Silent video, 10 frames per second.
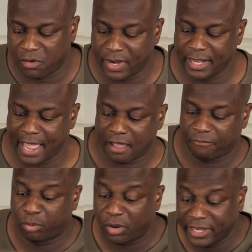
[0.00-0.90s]
I already
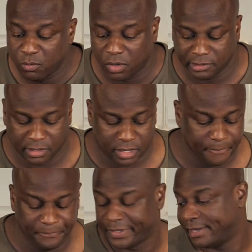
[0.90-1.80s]
have boiling water there,
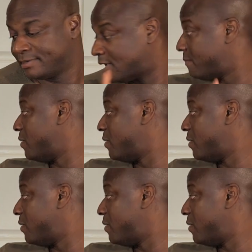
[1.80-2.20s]
as I